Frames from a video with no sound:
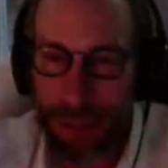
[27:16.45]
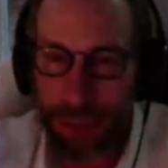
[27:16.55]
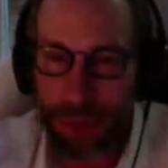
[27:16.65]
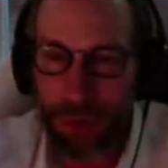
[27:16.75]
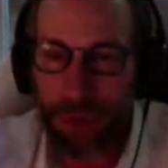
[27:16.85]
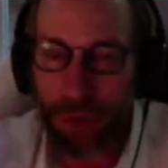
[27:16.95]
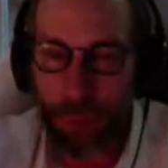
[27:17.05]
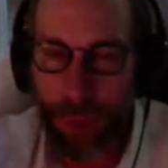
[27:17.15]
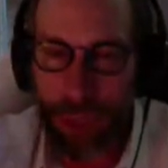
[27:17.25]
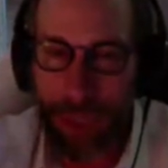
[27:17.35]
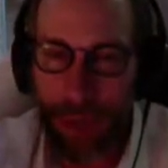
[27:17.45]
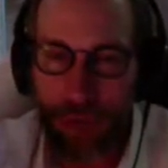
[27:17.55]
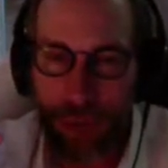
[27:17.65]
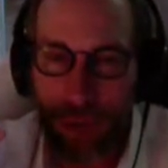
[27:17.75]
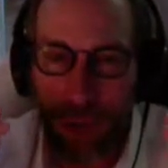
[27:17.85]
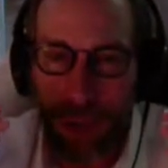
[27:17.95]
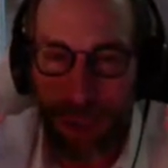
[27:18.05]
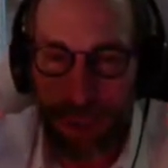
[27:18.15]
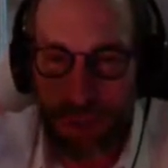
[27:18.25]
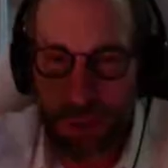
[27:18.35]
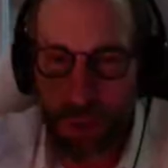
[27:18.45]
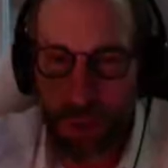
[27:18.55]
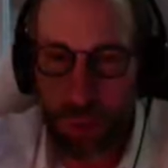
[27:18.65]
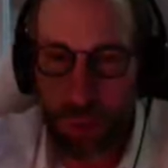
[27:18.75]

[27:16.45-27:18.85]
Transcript: it turns out the radiation gets cooler